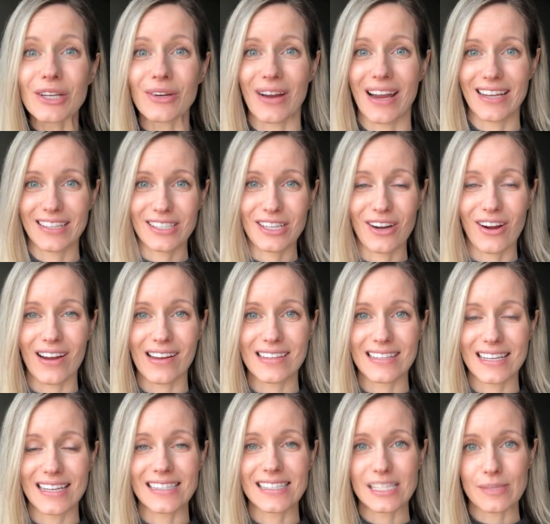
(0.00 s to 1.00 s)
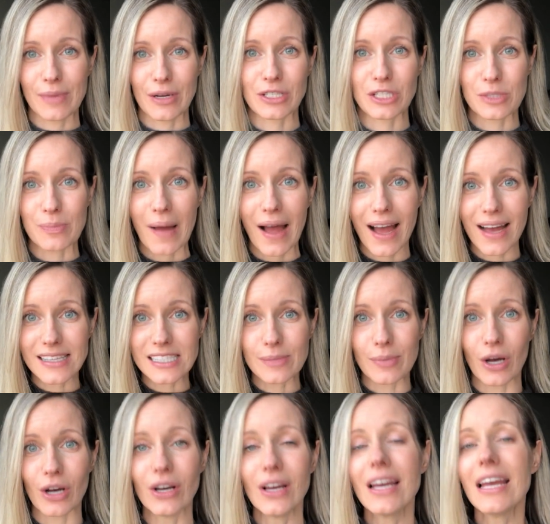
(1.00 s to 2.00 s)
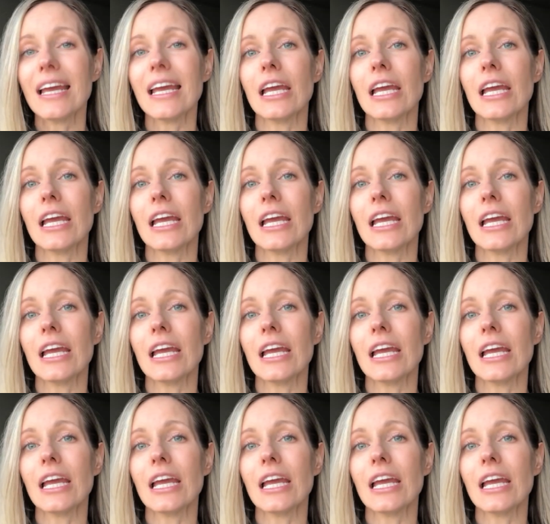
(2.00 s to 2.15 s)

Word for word: your antioxidants as much as possible.